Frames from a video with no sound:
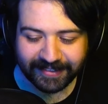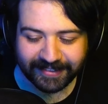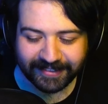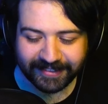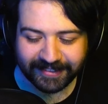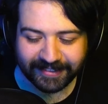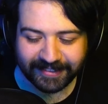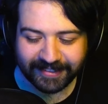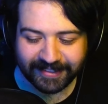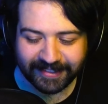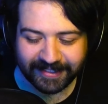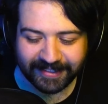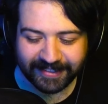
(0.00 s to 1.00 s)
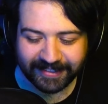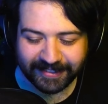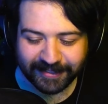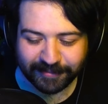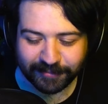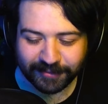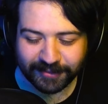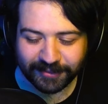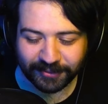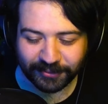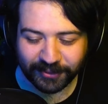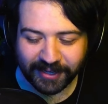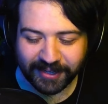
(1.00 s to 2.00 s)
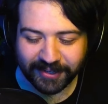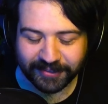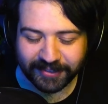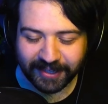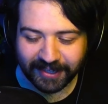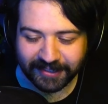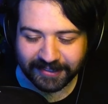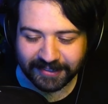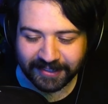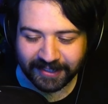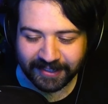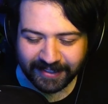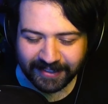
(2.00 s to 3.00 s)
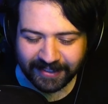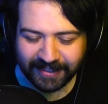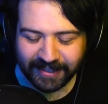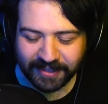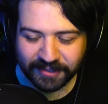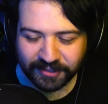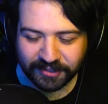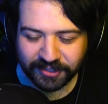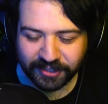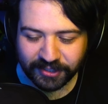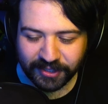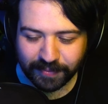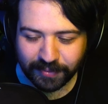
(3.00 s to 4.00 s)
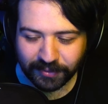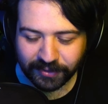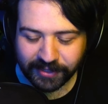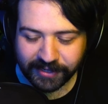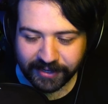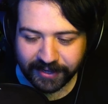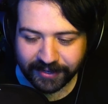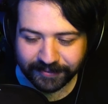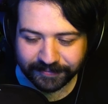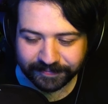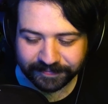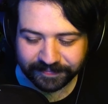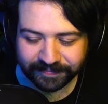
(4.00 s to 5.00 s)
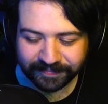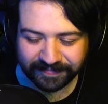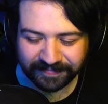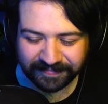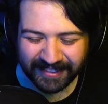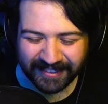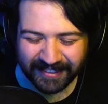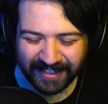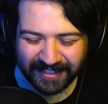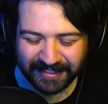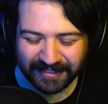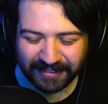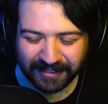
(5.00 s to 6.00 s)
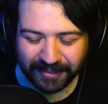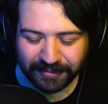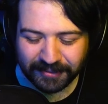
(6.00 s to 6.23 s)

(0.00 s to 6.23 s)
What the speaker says: Just some Dorito dust in the chili burrito. As slow as